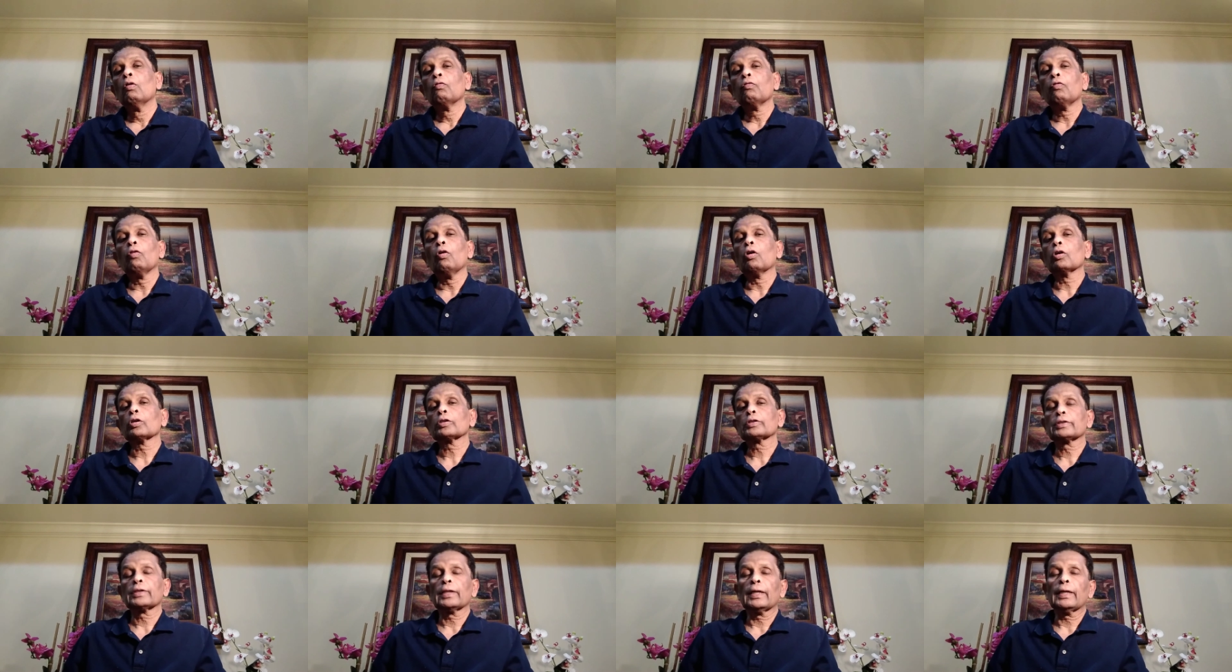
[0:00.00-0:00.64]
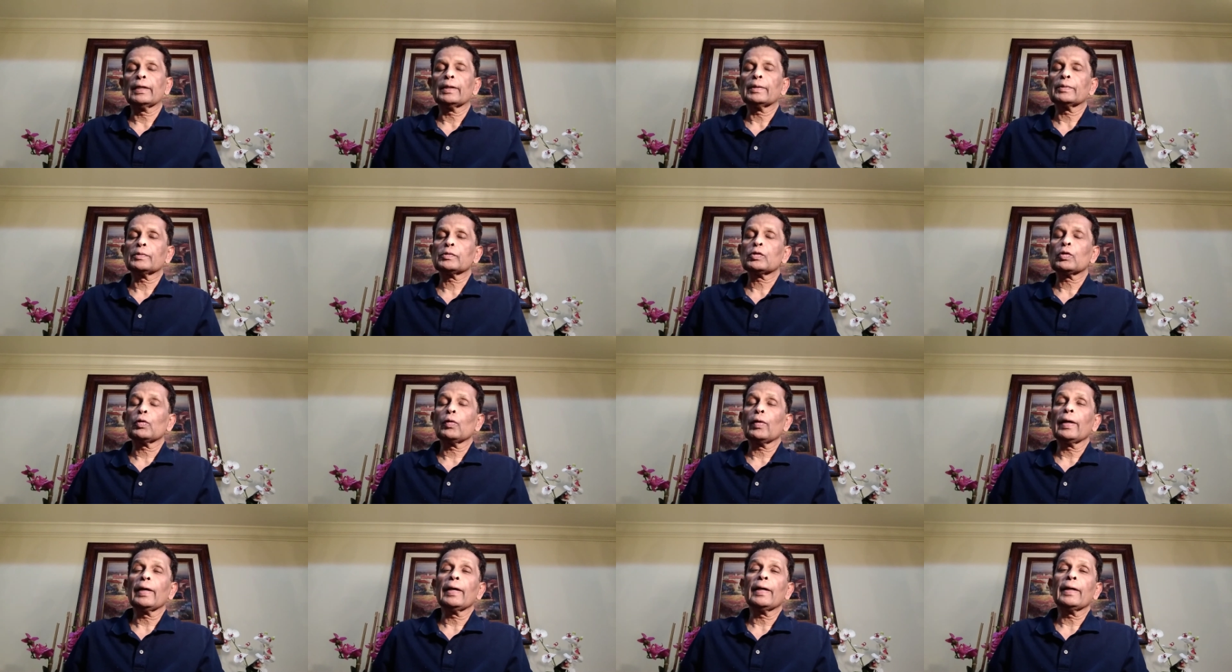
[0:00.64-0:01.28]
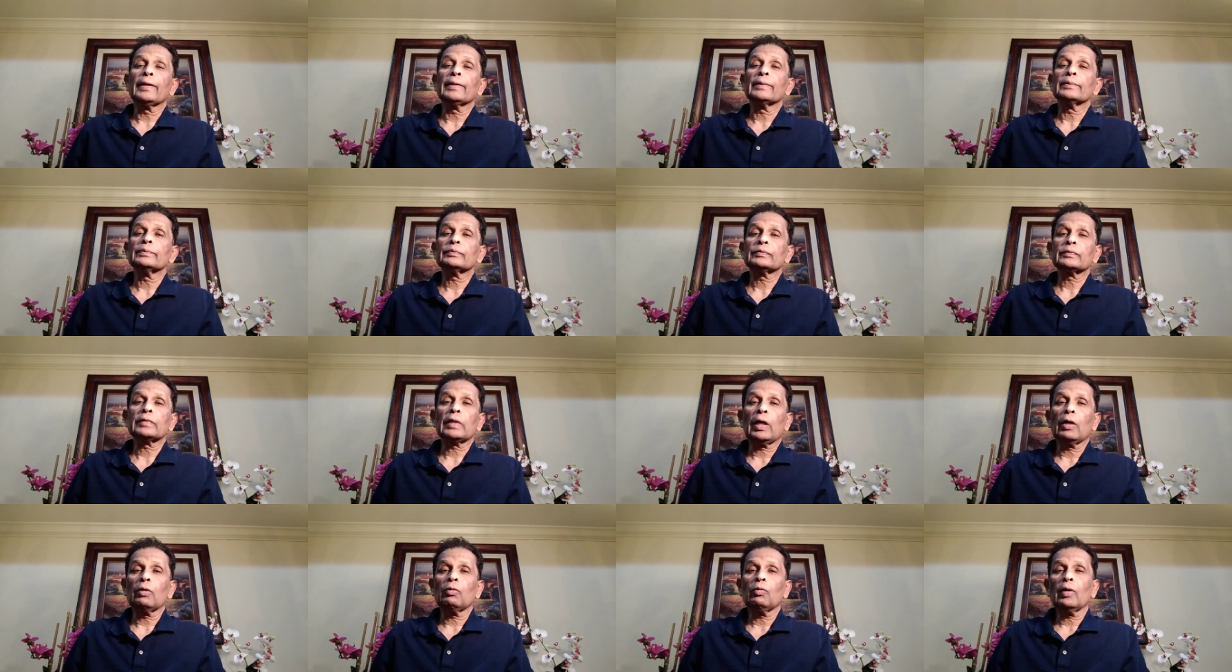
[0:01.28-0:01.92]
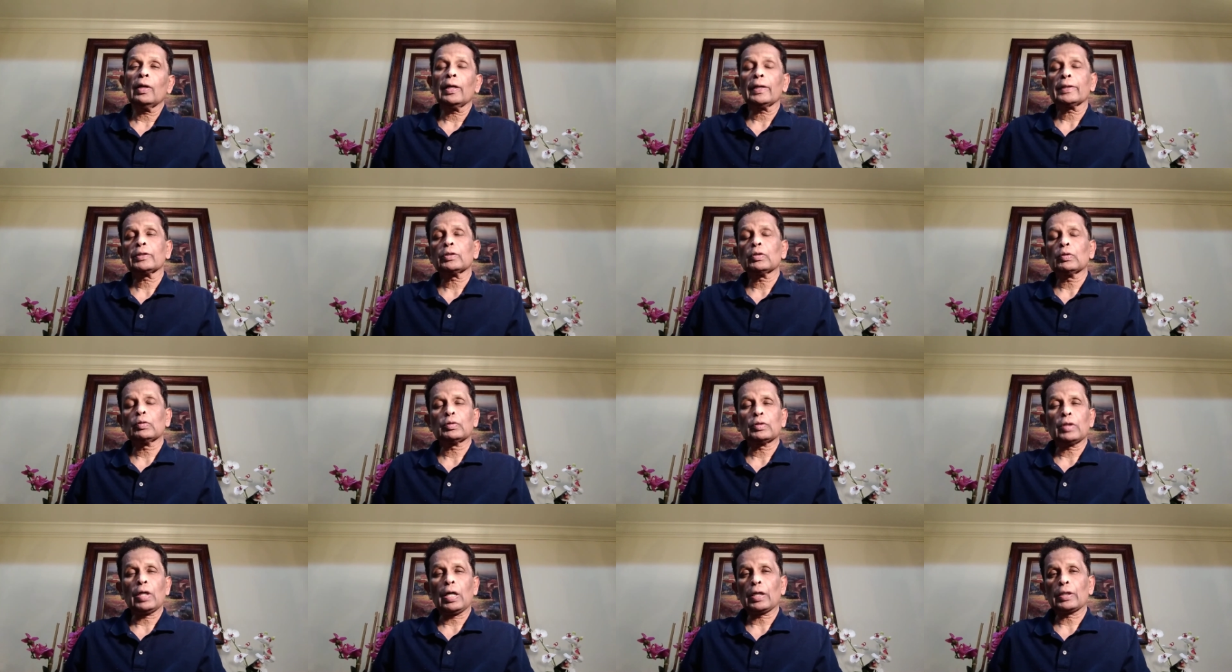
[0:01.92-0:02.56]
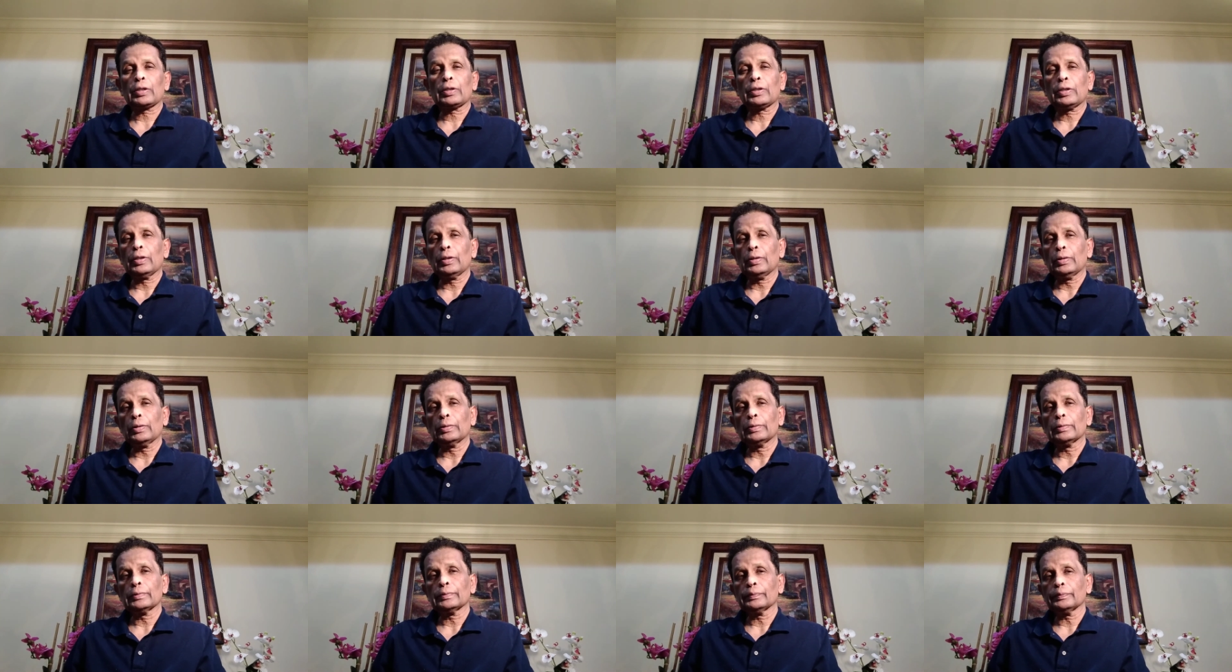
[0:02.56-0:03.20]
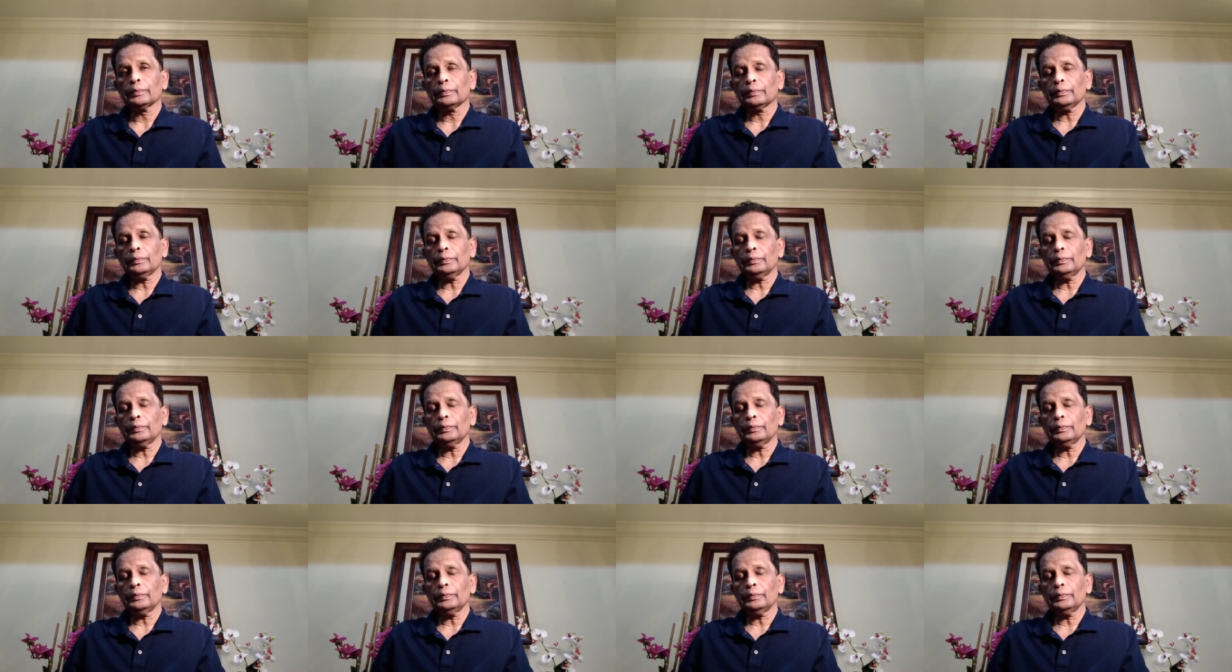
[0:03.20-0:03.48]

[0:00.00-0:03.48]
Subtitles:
Folks, today I would like to talk to you